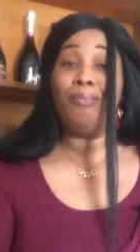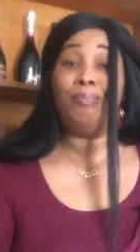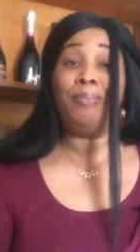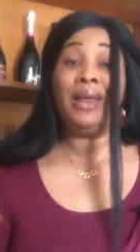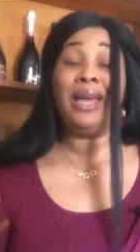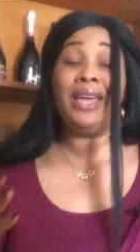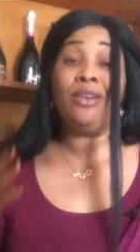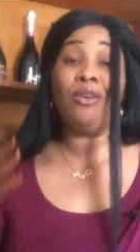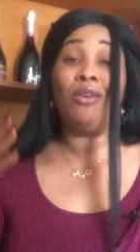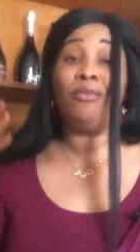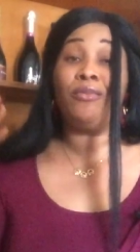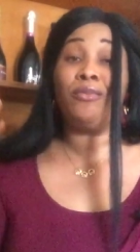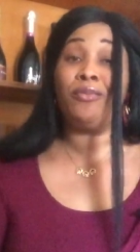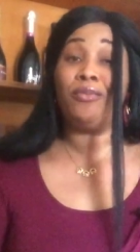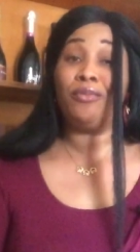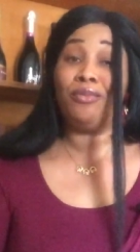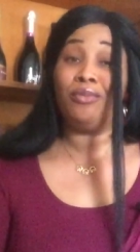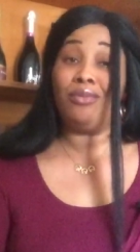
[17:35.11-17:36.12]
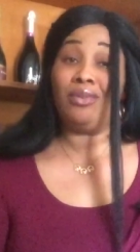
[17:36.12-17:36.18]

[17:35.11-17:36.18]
playing of